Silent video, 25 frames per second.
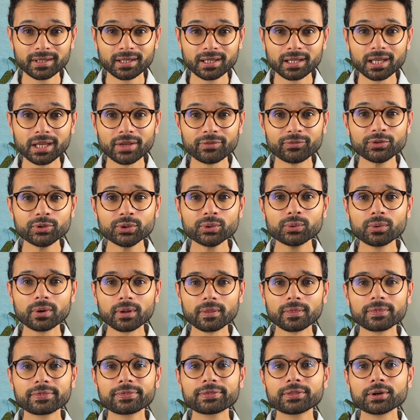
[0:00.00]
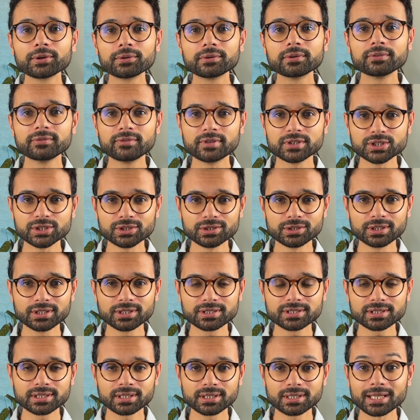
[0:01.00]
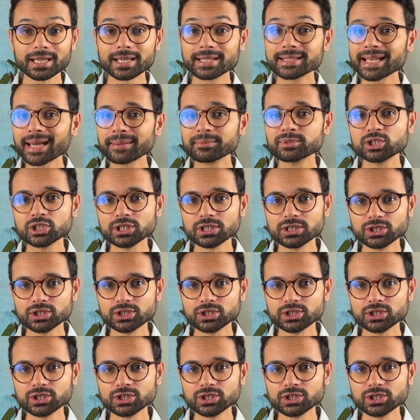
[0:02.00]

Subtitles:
if you want thorough revision notes, exam cheat